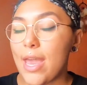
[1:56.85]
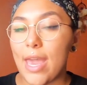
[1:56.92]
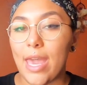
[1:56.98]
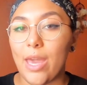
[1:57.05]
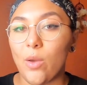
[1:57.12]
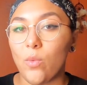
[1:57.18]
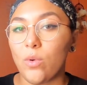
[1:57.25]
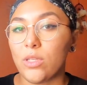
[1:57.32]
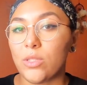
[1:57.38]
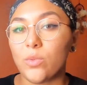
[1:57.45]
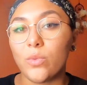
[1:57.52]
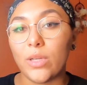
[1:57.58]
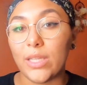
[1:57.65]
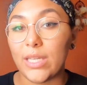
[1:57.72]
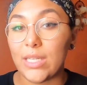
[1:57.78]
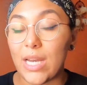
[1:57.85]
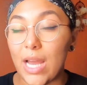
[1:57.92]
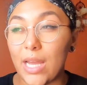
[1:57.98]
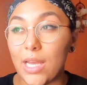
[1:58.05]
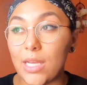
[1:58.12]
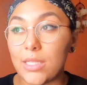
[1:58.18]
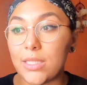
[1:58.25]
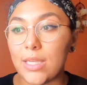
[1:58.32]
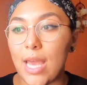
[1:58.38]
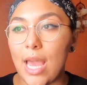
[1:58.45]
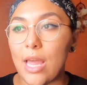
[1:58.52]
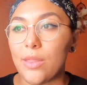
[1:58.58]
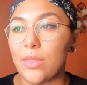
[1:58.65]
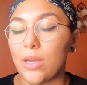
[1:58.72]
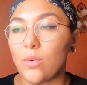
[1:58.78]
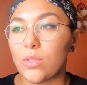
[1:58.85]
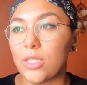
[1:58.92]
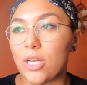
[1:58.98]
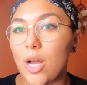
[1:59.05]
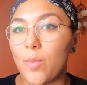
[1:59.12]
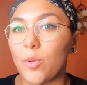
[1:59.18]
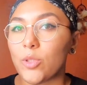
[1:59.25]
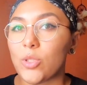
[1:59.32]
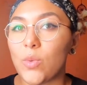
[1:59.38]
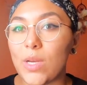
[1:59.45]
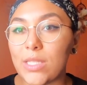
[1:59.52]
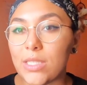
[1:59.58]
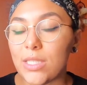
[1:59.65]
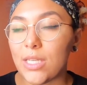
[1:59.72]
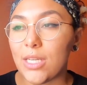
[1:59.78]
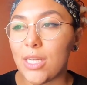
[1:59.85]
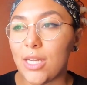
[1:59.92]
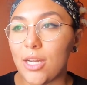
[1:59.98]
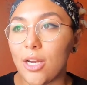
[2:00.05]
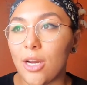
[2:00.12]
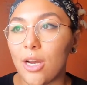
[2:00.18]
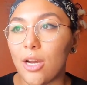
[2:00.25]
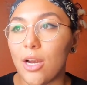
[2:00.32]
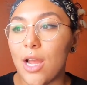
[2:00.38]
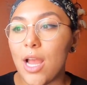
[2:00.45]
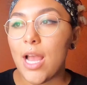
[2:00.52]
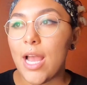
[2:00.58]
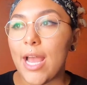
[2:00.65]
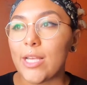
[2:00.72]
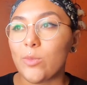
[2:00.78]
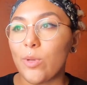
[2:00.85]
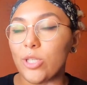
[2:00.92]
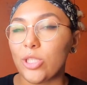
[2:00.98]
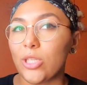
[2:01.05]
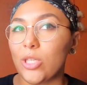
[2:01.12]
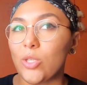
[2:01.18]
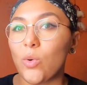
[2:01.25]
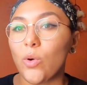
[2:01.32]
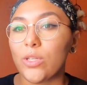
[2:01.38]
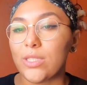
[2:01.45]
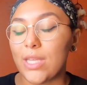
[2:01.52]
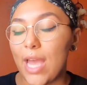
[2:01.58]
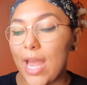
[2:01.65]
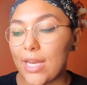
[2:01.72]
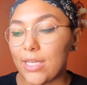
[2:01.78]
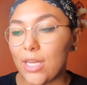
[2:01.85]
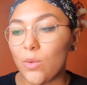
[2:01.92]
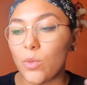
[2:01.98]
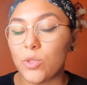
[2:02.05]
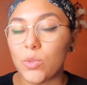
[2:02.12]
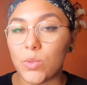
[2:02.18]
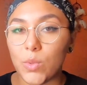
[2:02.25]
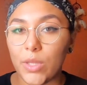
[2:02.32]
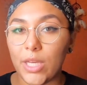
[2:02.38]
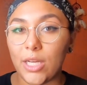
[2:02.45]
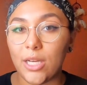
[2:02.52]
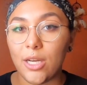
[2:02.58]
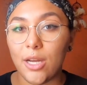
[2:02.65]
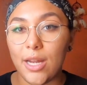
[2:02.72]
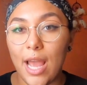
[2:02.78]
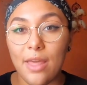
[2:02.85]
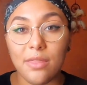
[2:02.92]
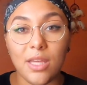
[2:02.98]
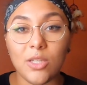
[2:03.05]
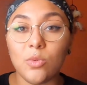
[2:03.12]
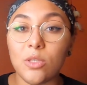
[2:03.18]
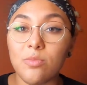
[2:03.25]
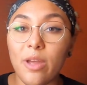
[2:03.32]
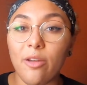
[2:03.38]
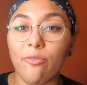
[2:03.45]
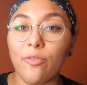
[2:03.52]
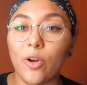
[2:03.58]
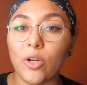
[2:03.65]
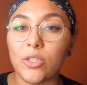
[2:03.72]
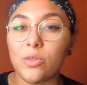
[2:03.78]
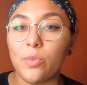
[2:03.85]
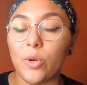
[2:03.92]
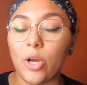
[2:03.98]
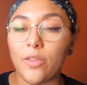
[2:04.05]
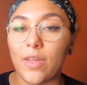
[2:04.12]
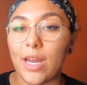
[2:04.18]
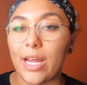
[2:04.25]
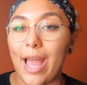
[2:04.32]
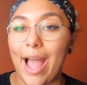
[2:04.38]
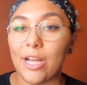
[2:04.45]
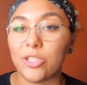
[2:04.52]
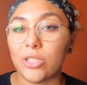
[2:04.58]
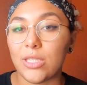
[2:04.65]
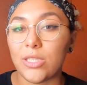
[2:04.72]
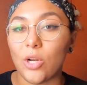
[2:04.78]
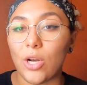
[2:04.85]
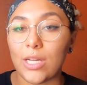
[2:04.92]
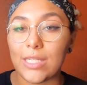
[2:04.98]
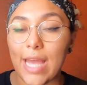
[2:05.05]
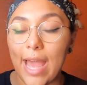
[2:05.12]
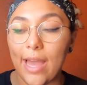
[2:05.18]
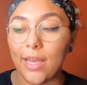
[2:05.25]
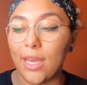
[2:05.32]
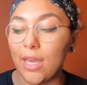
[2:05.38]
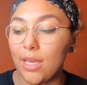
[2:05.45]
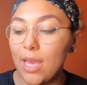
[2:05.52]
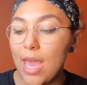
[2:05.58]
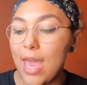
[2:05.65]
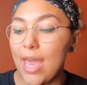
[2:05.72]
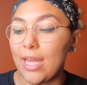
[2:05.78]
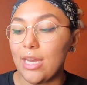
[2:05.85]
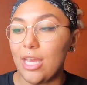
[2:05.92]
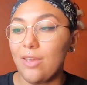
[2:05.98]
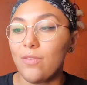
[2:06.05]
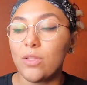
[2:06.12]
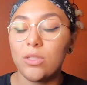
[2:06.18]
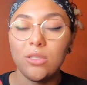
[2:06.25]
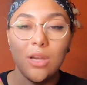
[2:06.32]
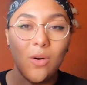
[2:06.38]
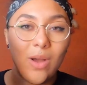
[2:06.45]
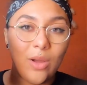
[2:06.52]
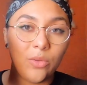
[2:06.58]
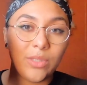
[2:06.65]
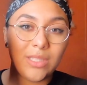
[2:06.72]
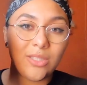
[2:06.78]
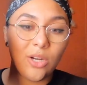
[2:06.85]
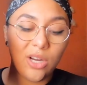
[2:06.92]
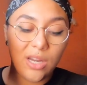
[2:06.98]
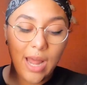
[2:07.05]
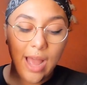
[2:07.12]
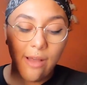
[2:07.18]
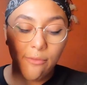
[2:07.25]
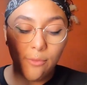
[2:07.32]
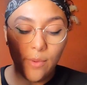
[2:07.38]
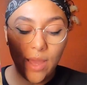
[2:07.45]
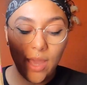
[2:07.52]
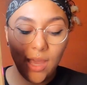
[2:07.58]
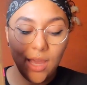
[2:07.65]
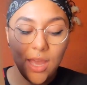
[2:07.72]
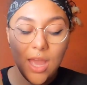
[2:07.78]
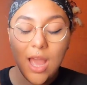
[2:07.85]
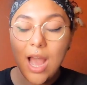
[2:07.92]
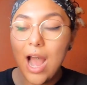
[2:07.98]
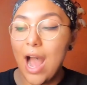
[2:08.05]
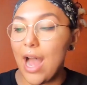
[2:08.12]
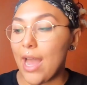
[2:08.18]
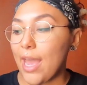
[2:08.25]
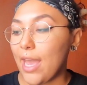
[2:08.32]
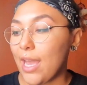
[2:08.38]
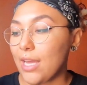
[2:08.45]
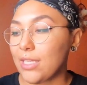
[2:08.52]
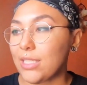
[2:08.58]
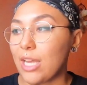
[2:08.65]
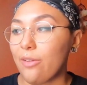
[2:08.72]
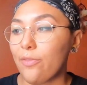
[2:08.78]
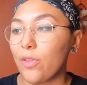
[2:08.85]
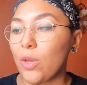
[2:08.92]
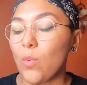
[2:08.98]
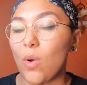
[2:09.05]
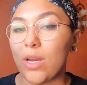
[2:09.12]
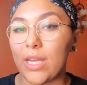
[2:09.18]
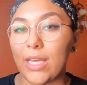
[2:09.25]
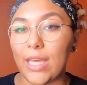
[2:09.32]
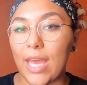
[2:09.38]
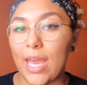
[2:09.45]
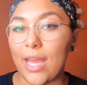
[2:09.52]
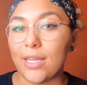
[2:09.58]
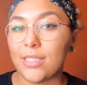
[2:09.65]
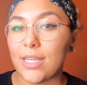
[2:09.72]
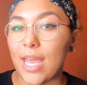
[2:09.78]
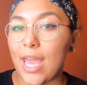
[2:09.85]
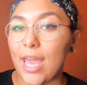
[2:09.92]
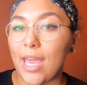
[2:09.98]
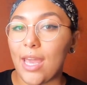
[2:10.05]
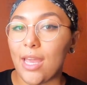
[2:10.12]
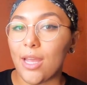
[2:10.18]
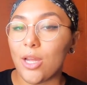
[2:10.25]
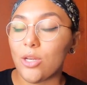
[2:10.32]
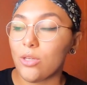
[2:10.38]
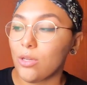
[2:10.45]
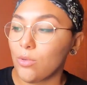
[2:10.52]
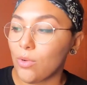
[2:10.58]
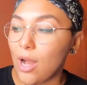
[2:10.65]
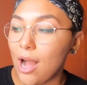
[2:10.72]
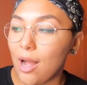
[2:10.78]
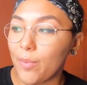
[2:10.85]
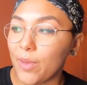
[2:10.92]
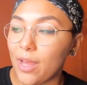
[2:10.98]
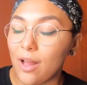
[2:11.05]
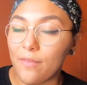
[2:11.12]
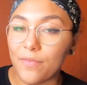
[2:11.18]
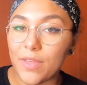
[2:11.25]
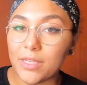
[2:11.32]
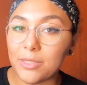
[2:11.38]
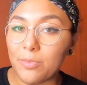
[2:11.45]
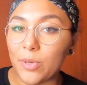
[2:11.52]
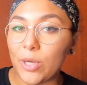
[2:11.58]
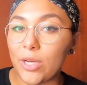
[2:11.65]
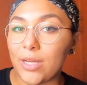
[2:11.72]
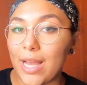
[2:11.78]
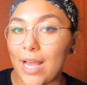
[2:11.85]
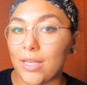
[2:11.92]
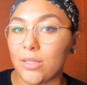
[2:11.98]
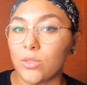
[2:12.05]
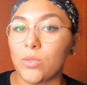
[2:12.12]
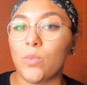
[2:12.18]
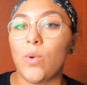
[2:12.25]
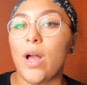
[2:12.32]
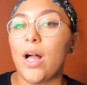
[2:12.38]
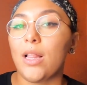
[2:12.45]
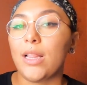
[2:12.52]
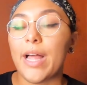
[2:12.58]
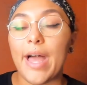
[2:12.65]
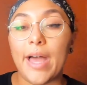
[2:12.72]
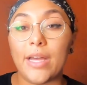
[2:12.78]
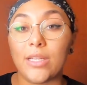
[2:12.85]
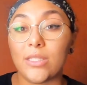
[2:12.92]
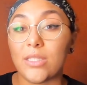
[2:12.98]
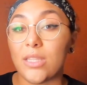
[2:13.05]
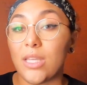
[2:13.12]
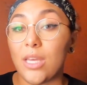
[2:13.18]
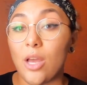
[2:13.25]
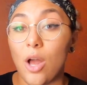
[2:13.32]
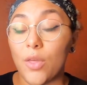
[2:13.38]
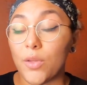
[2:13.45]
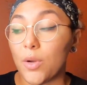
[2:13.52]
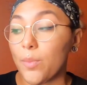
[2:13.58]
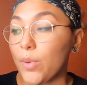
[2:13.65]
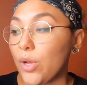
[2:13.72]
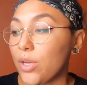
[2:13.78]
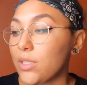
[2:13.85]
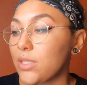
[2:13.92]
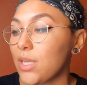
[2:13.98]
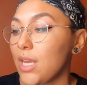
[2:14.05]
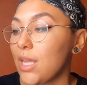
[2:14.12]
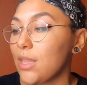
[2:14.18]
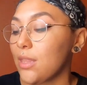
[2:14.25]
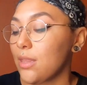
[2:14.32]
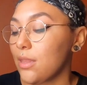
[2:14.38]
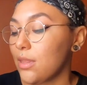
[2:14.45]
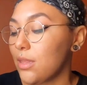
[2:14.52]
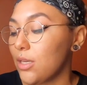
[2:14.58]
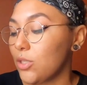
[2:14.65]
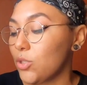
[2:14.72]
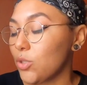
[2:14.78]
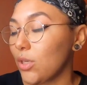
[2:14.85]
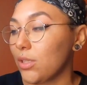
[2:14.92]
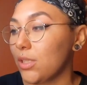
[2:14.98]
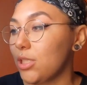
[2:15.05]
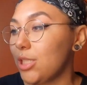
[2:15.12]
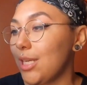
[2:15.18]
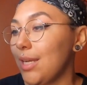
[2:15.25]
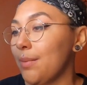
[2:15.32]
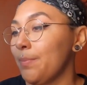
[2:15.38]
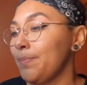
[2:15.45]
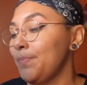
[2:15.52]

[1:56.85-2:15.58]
It was really nice, and there was a couple twists in here, especially towards the ending, which was really good. And this was my first book that I actually started tagging, and even so I only started halfway. I definitely want to get a new copy of this book as well as the other books in the trilogy.